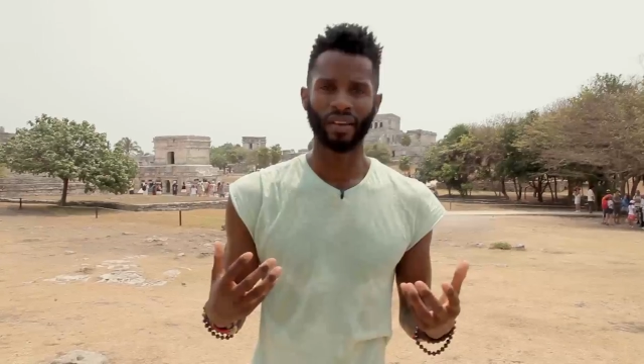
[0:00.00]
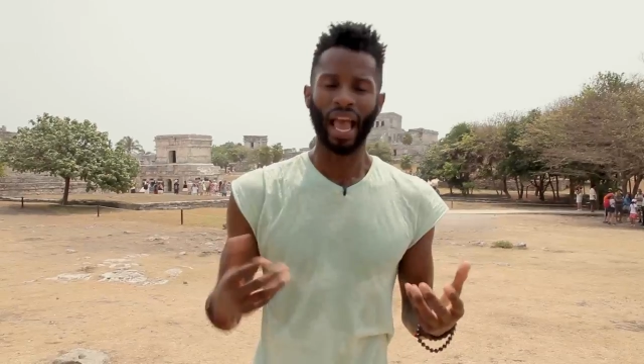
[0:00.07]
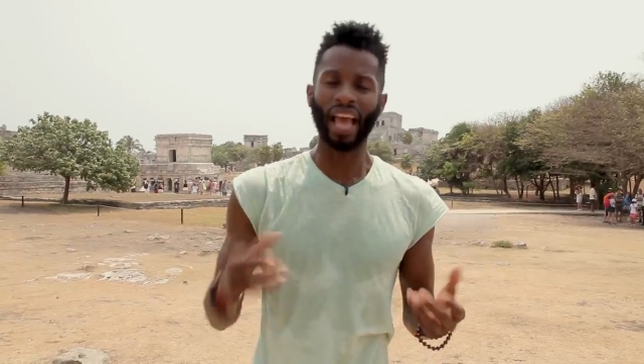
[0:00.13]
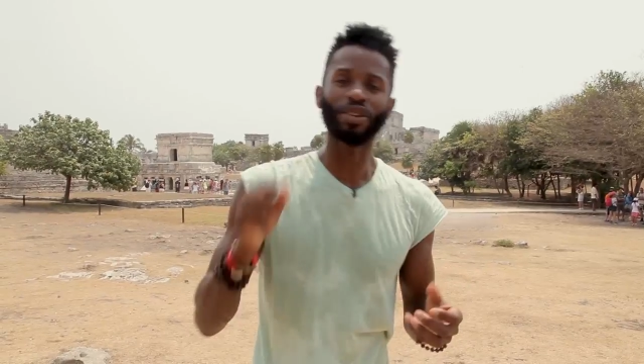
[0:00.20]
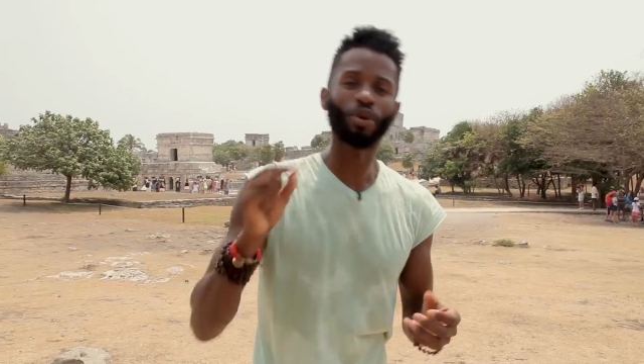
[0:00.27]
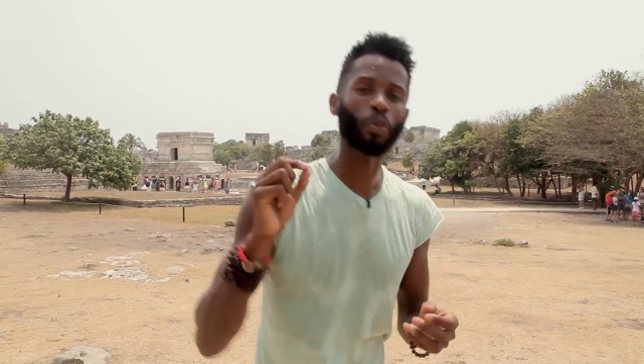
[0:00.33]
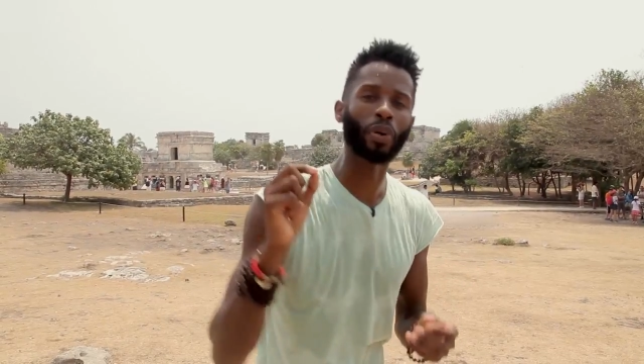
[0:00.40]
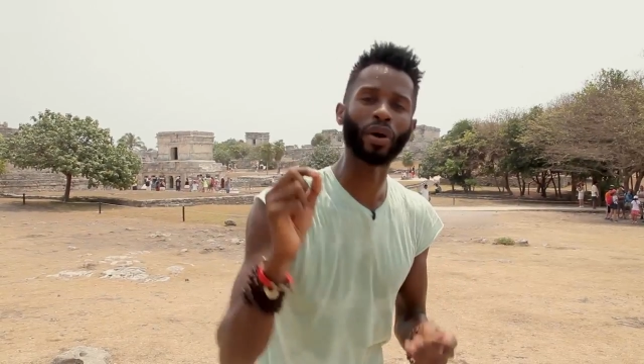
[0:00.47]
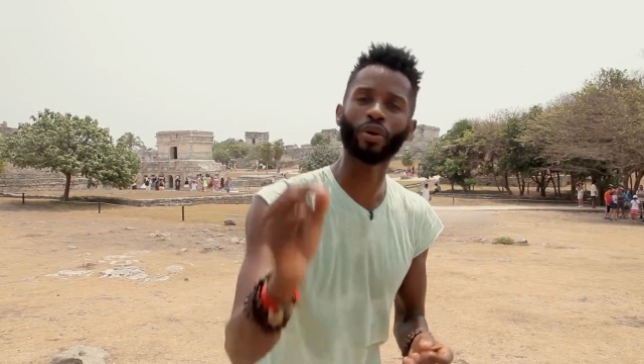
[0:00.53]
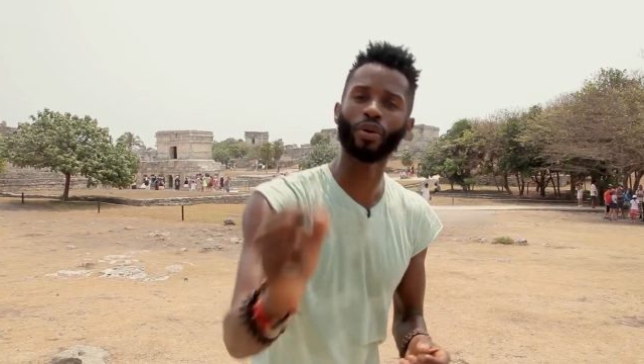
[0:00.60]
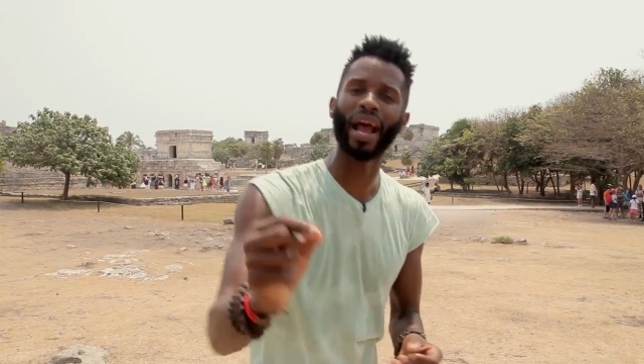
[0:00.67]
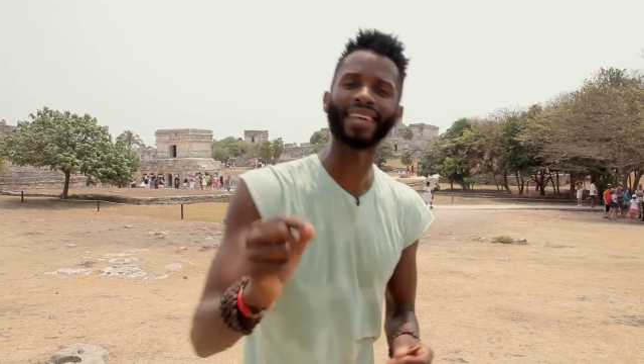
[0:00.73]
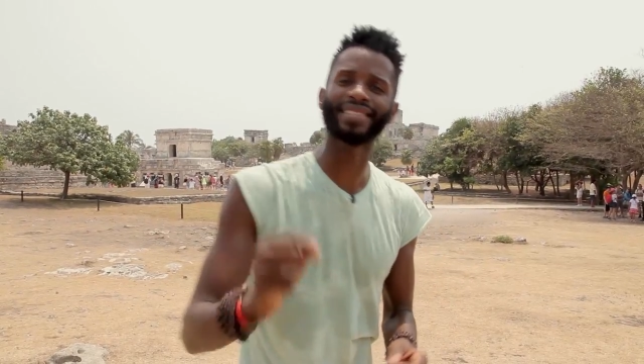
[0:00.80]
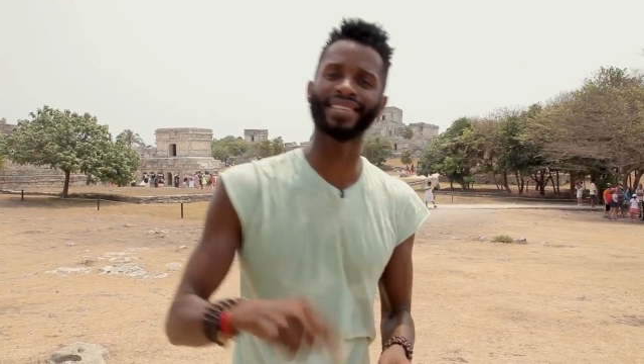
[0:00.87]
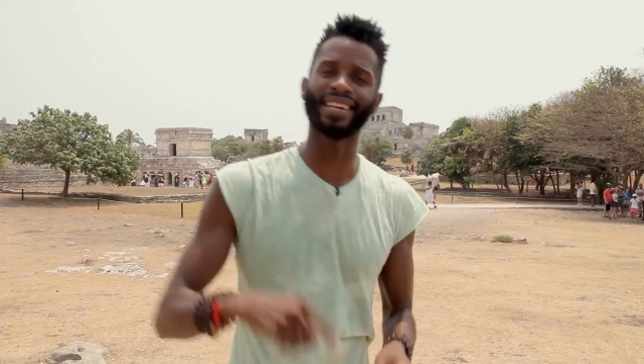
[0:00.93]
and you're
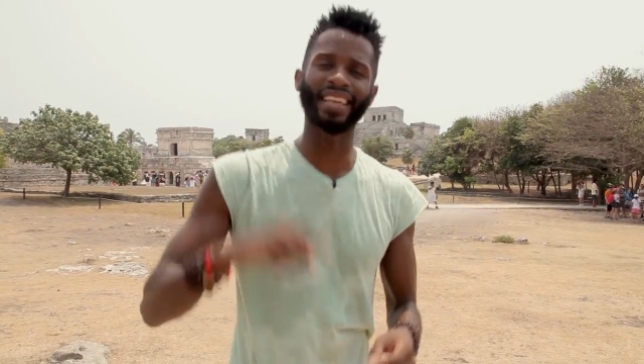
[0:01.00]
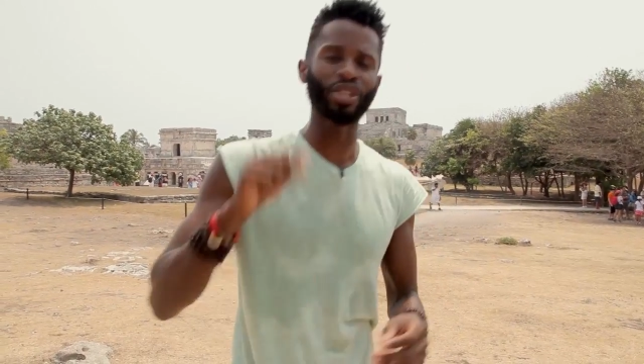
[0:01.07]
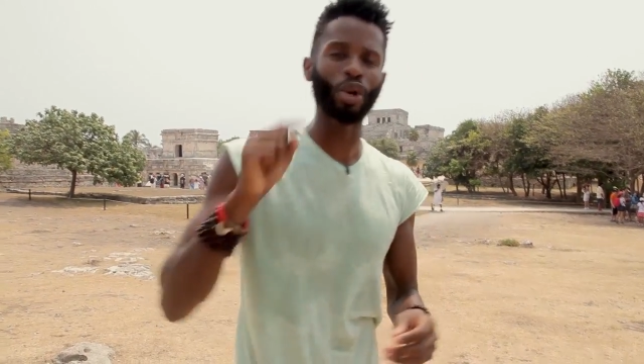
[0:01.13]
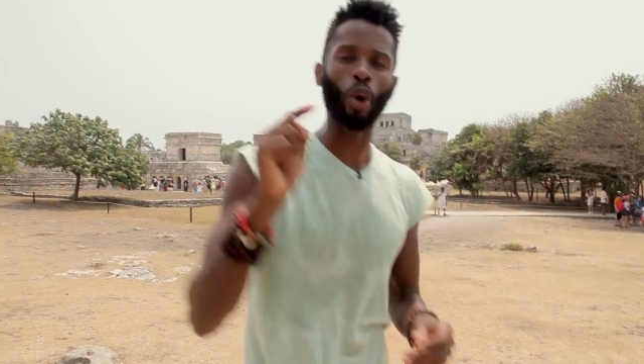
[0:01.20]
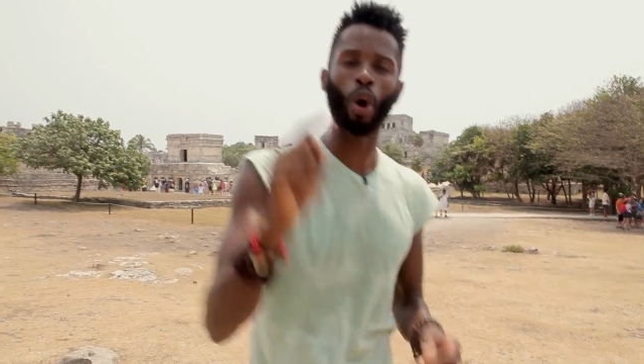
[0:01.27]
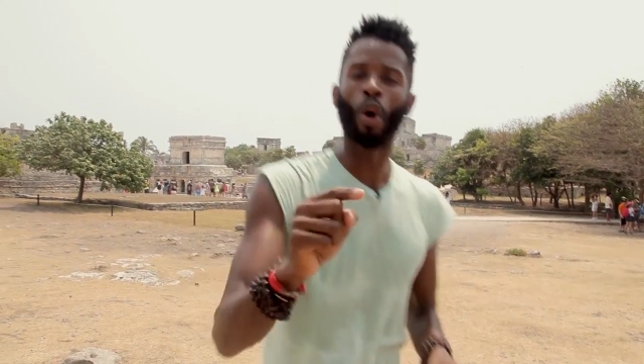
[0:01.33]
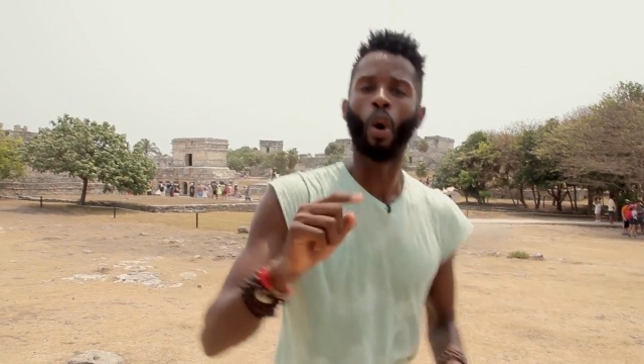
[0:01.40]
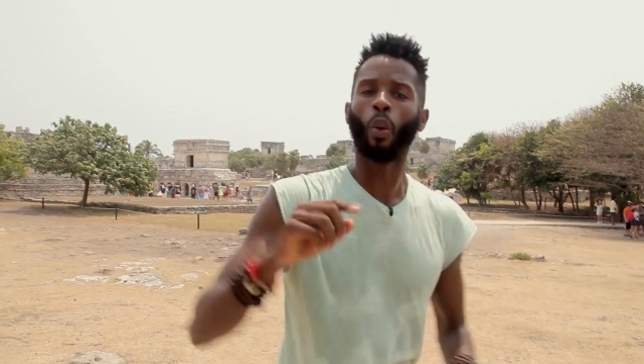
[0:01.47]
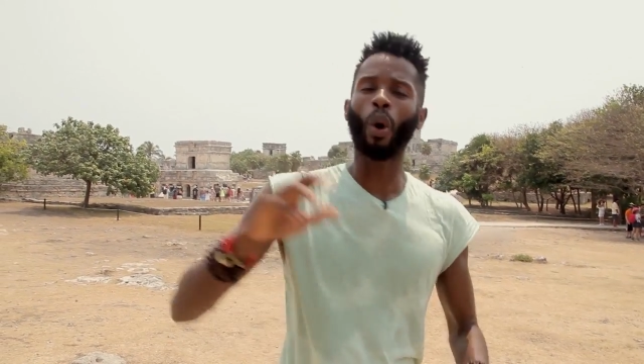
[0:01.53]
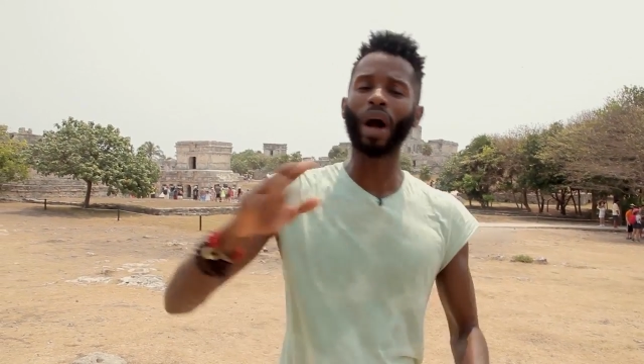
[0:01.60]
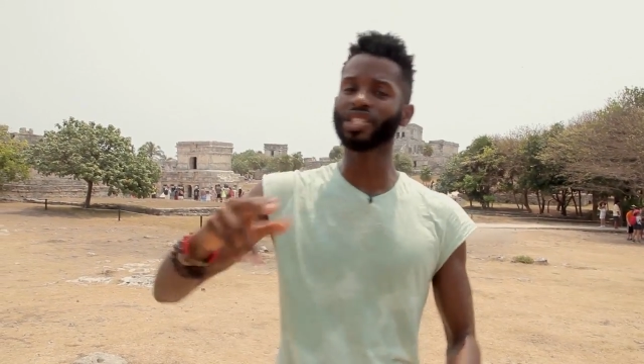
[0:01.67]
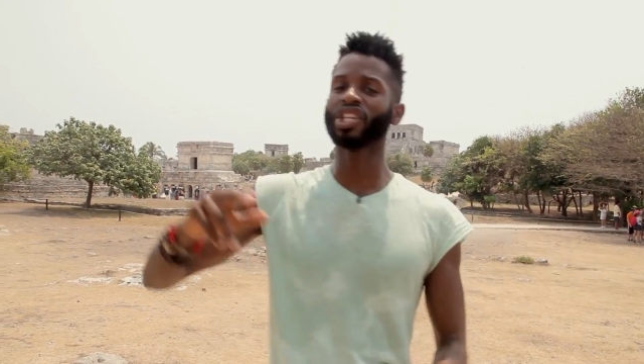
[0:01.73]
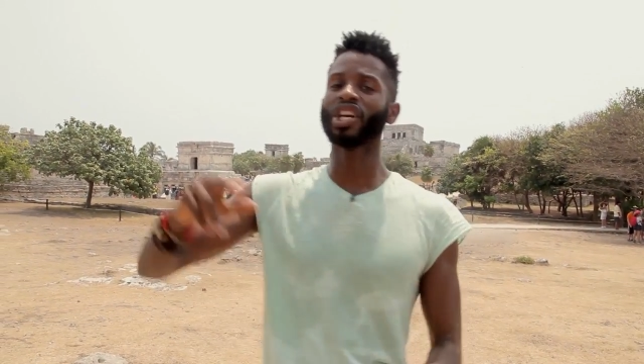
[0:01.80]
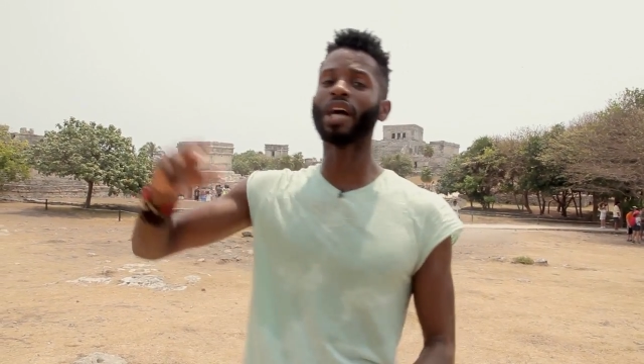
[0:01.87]
procrastinating, you're watching